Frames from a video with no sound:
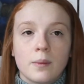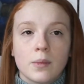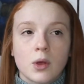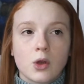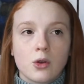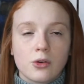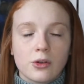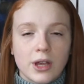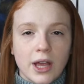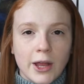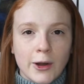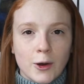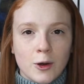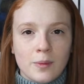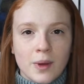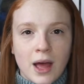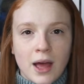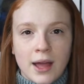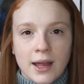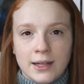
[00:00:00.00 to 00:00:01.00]
creator
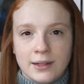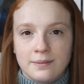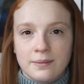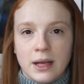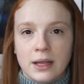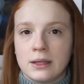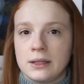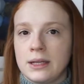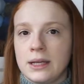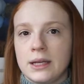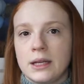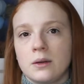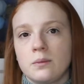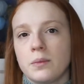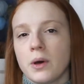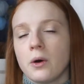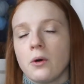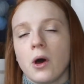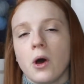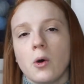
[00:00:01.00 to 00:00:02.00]
behind Melanated
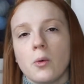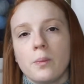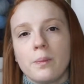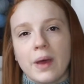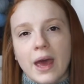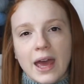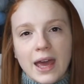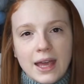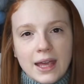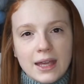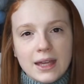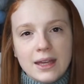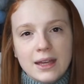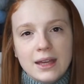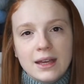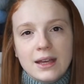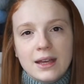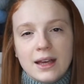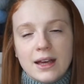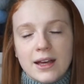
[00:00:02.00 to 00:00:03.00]
Boho Bay,
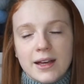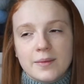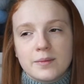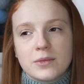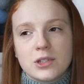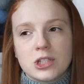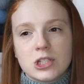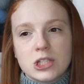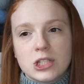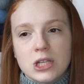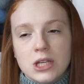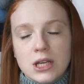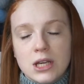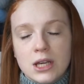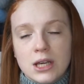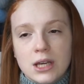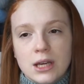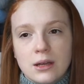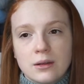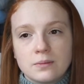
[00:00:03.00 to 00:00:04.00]

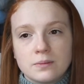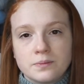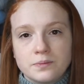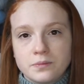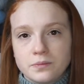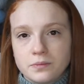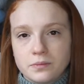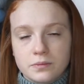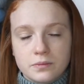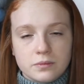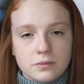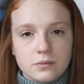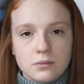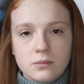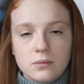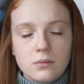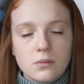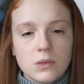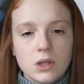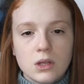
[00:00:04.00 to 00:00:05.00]
she,
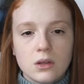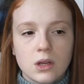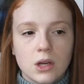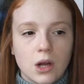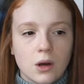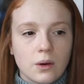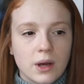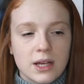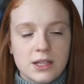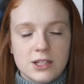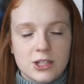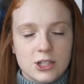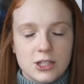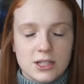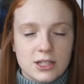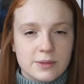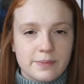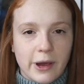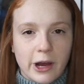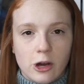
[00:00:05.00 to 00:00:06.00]
you know, has just
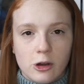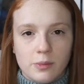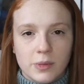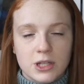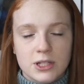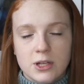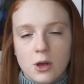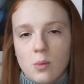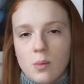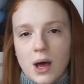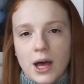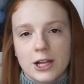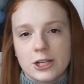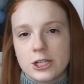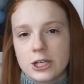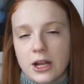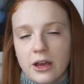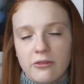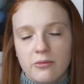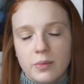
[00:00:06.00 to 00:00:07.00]
inspired me so
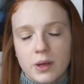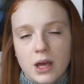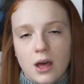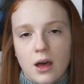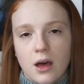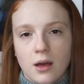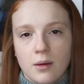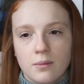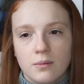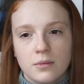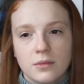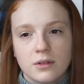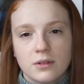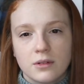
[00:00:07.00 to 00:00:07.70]
much, and I've become